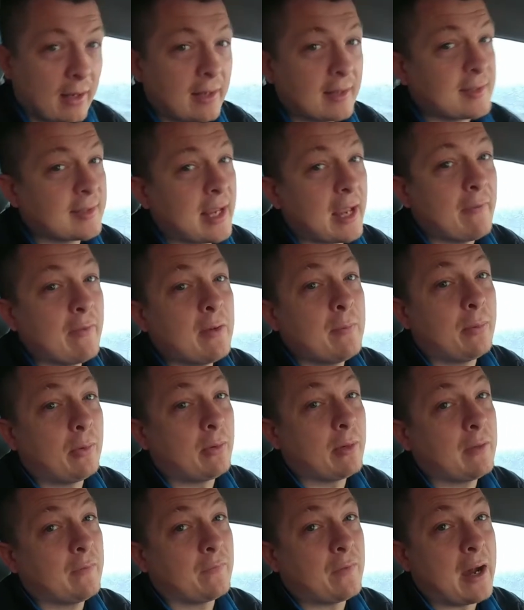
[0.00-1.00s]
a
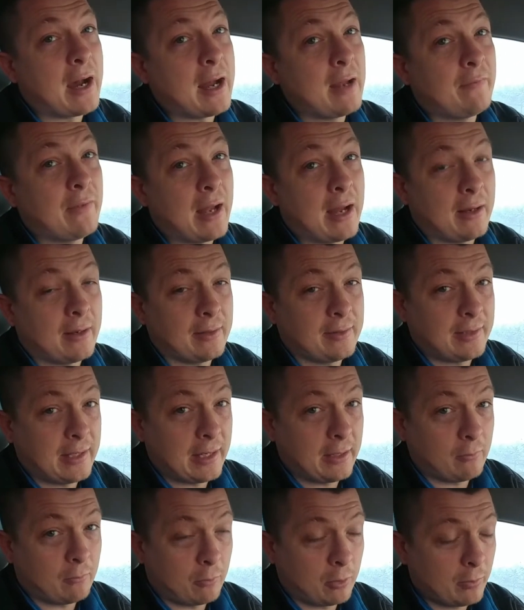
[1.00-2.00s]
7.5 out of
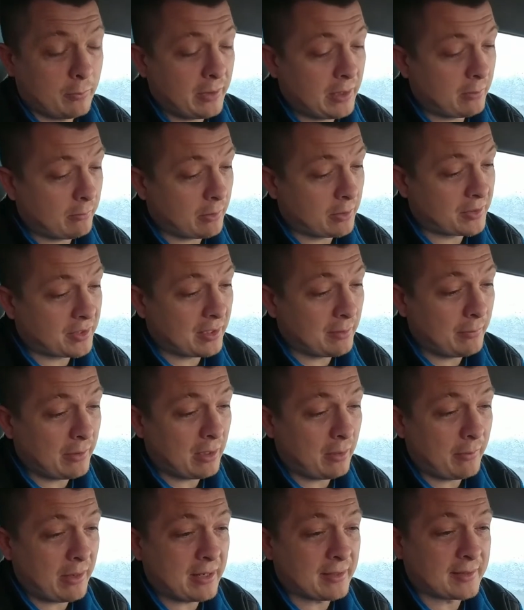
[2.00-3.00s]
10. 1 being the worst, 10
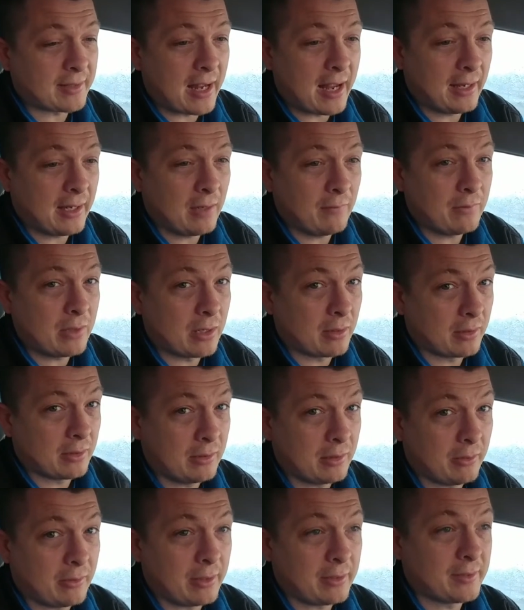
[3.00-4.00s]
being the best. I give
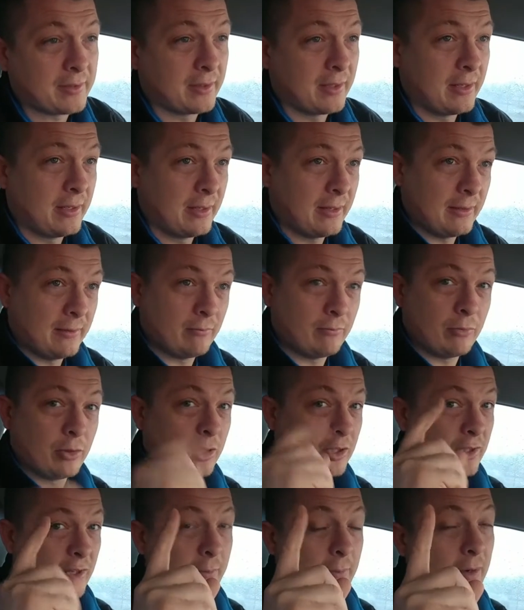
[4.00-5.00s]
Dunkin' Donuts,
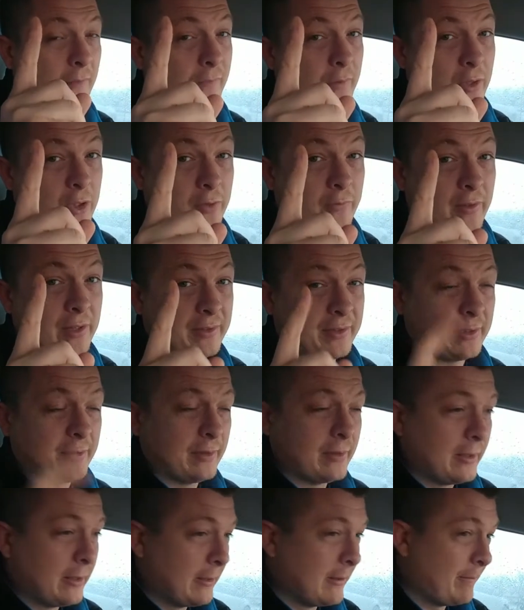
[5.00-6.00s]
just on my first visit,
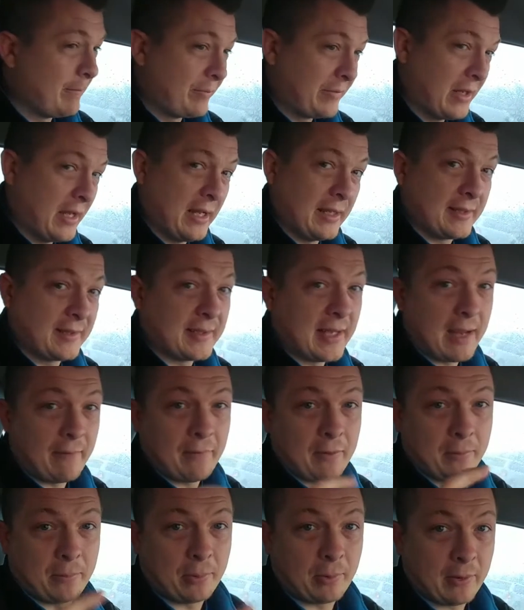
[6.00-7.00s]
a
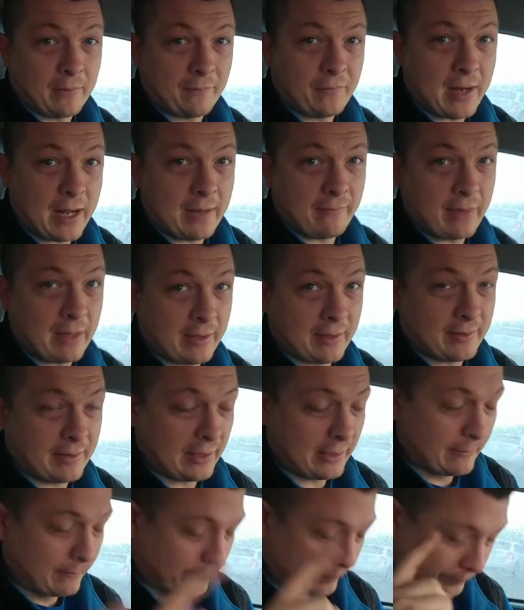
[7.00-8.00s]
7.5 out of
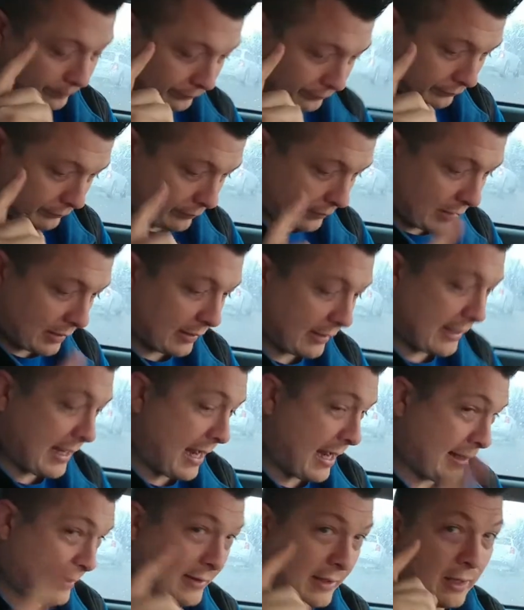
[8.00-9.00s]
10.
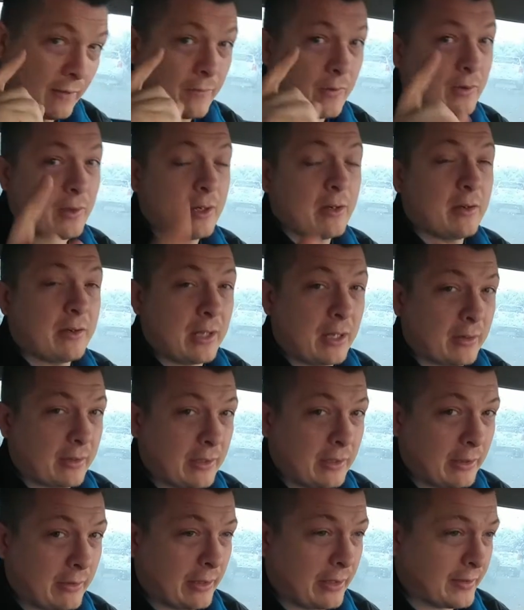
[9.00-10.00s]
Guys, if you're near a
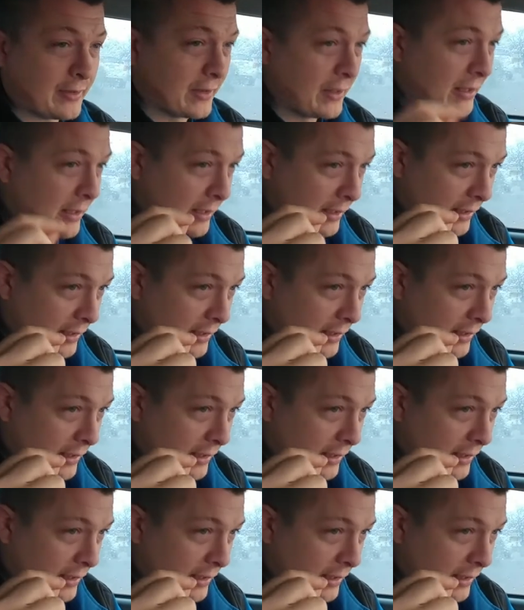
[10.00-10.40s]
Dunkin' Donuts,